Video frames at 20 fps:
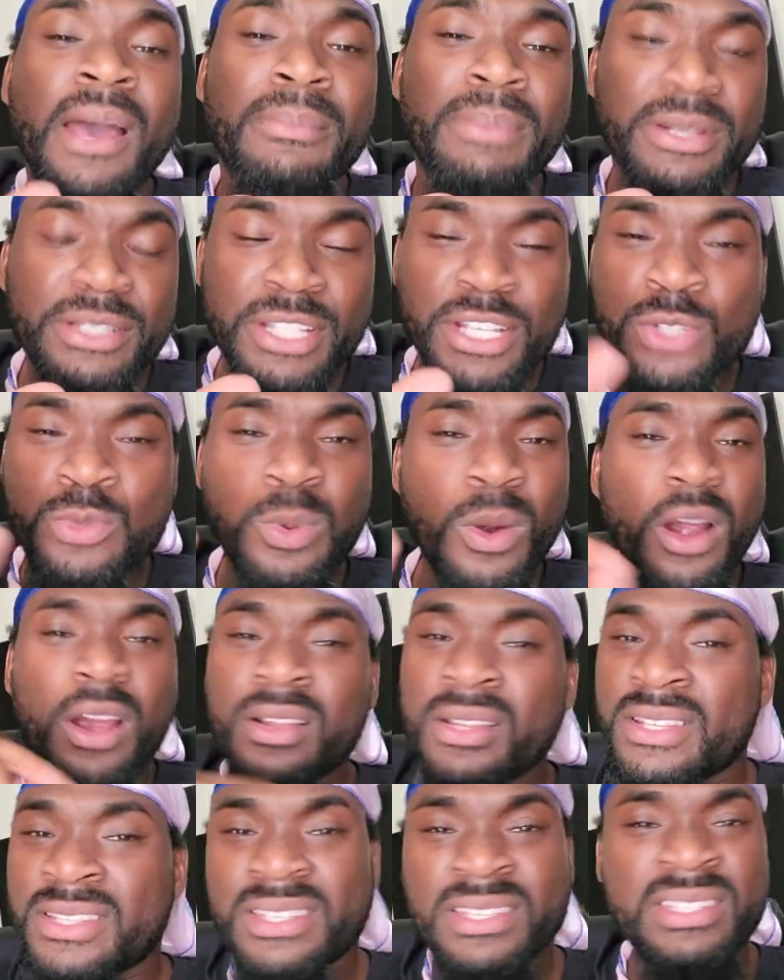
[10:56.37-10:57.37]
But this
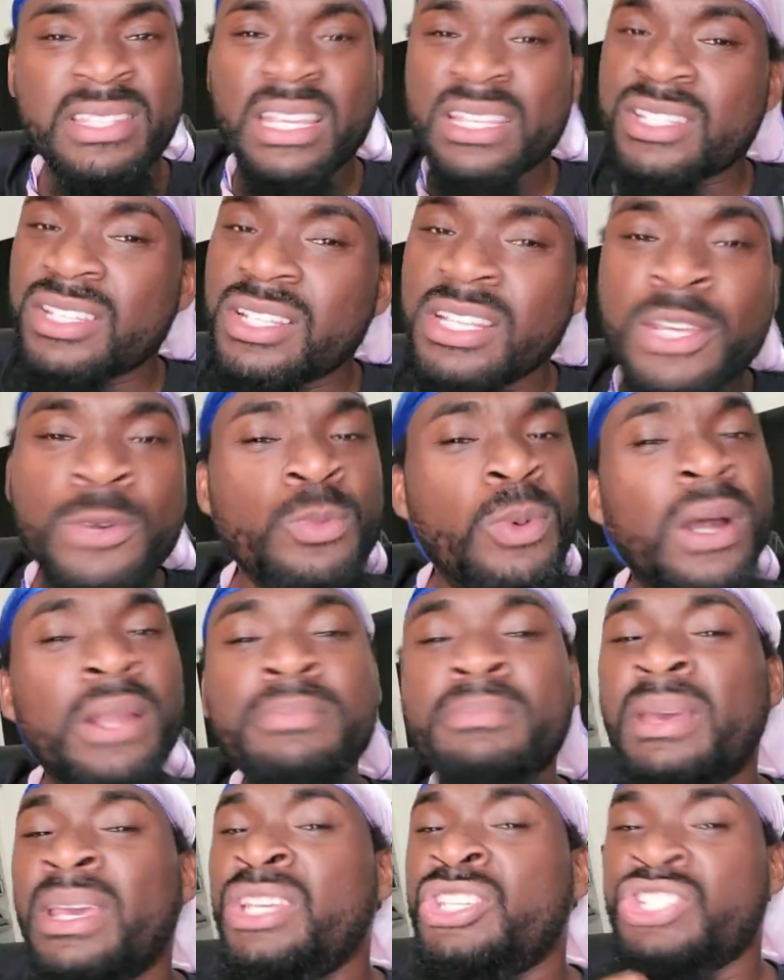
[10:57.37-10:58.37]
world is essentially
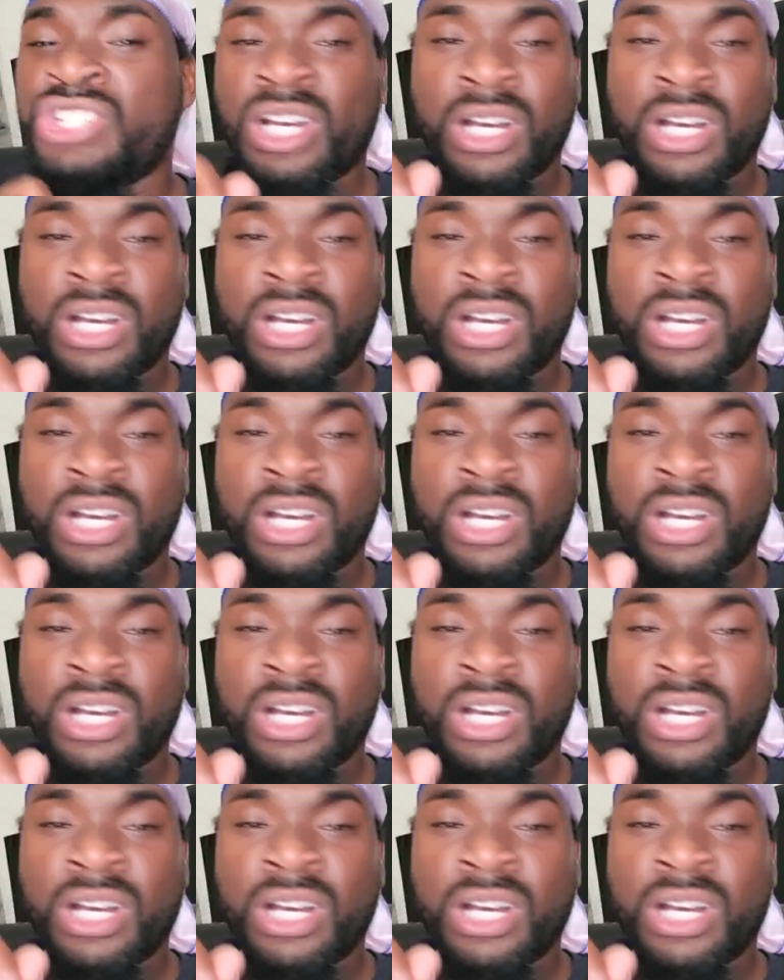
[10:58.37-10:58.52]
one big